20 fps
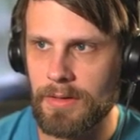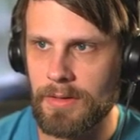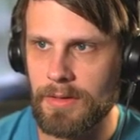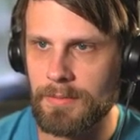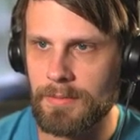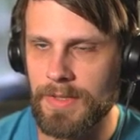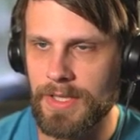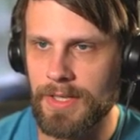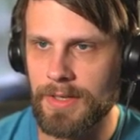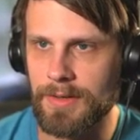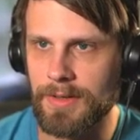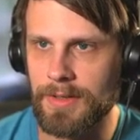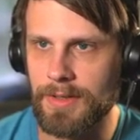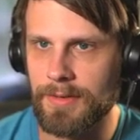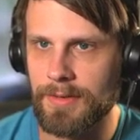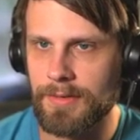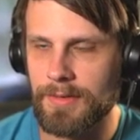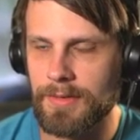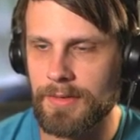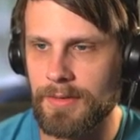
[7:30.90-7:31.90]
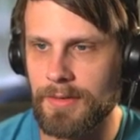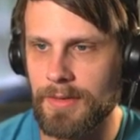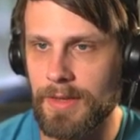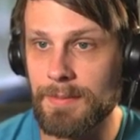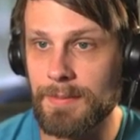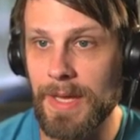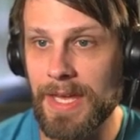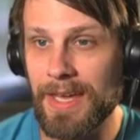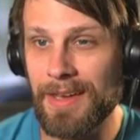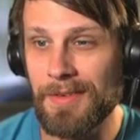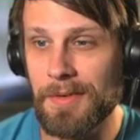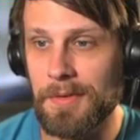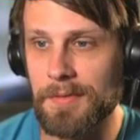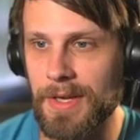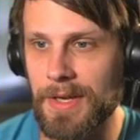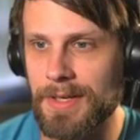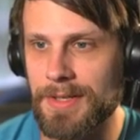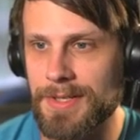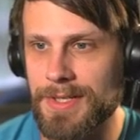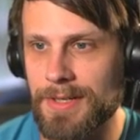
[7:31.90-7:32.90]
curious. They may have a
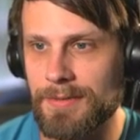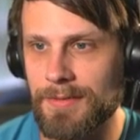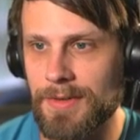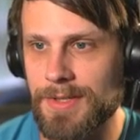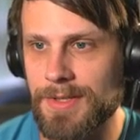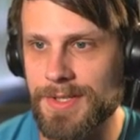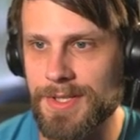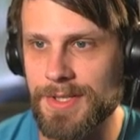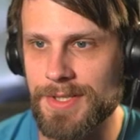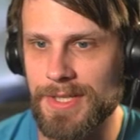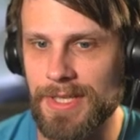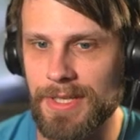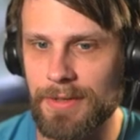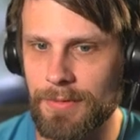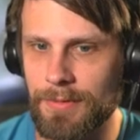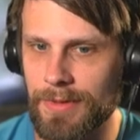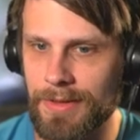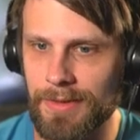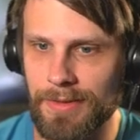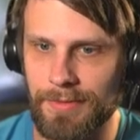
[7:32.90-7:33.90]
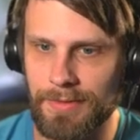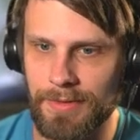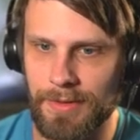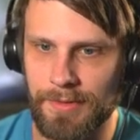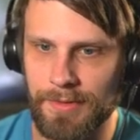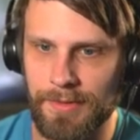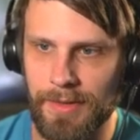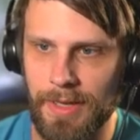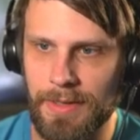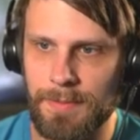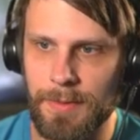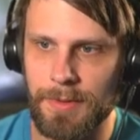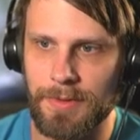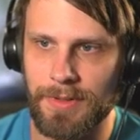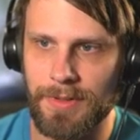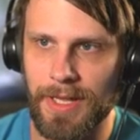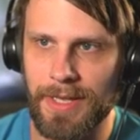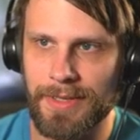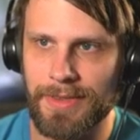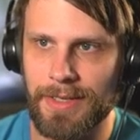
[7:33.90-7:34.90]
Vanishing Verse just to get rid of the Disciple.
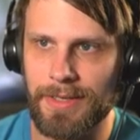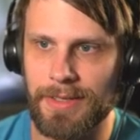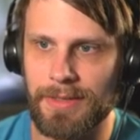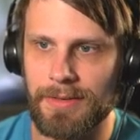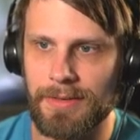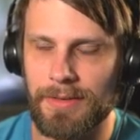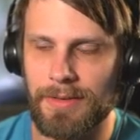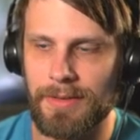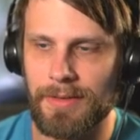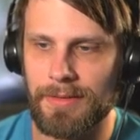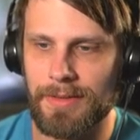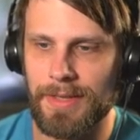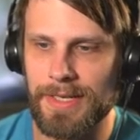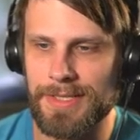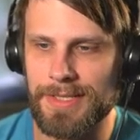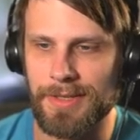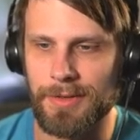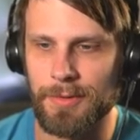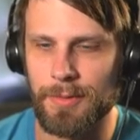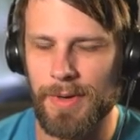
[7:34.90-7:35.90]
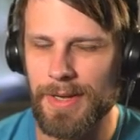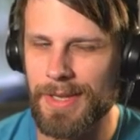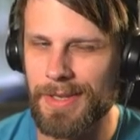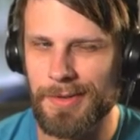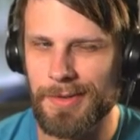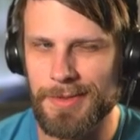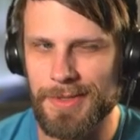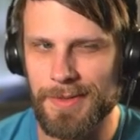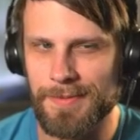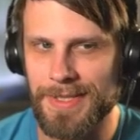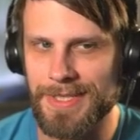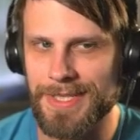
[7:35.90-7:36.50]
Not that that's a great use of a,